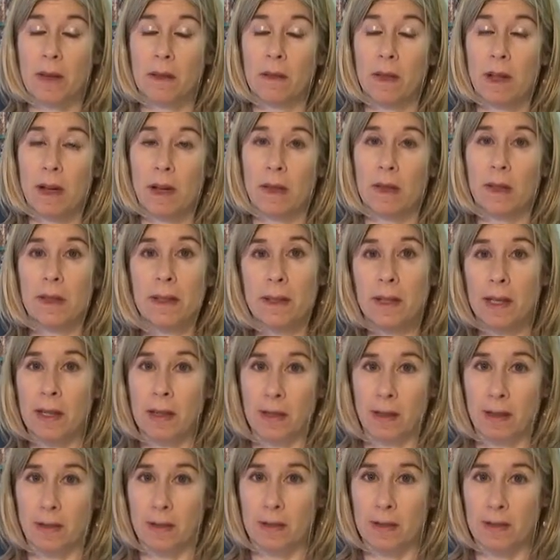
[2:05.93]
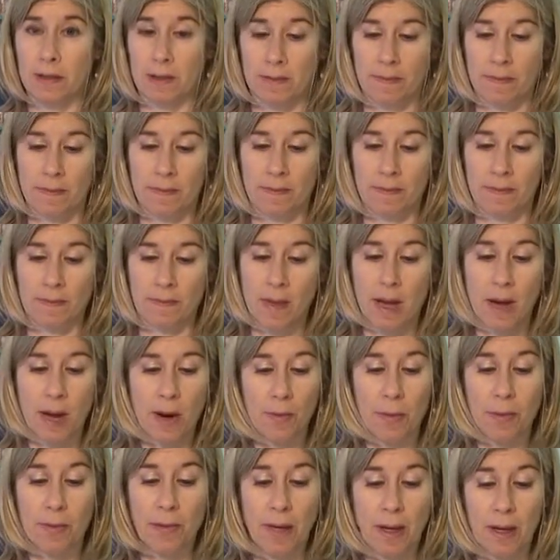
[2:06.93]
long and tedious.
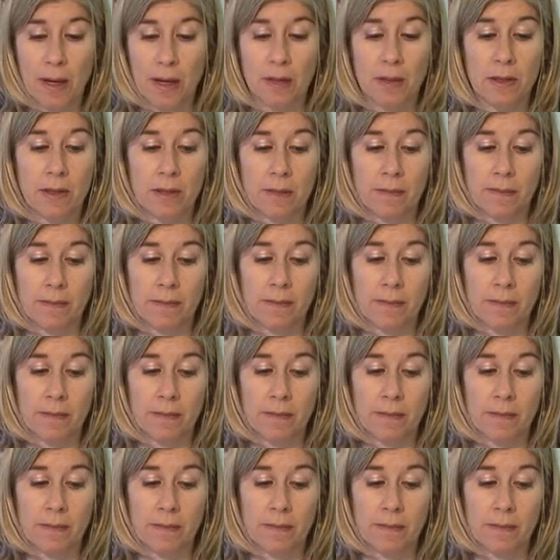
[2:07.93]
I will not